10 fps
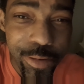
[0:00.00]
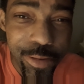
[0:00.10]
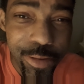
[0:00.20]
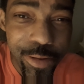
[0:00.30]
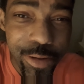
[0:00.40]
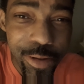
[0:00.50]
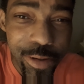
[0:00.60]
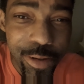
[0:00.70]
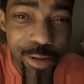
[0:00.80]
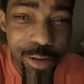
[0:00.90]

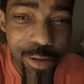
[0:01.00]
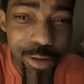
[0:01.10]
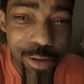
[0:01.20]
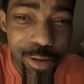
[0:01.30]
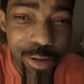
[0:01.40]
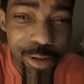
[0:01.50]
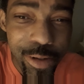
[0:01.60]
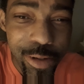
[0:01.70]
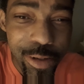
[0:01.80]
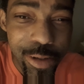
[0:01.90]

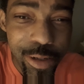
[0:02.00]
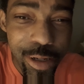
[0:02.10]
[no speech]